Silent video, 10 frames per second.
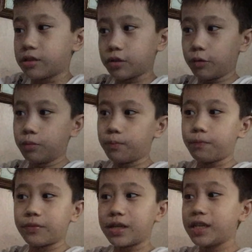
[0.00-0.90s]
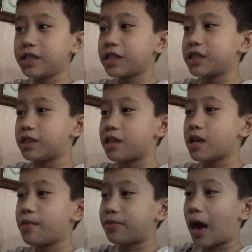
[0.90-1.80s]
So
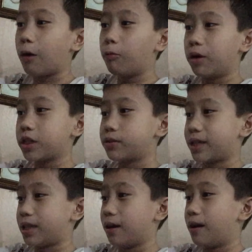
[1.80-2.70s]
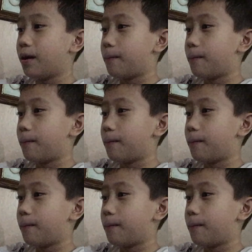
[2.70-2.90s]
ECG now works with the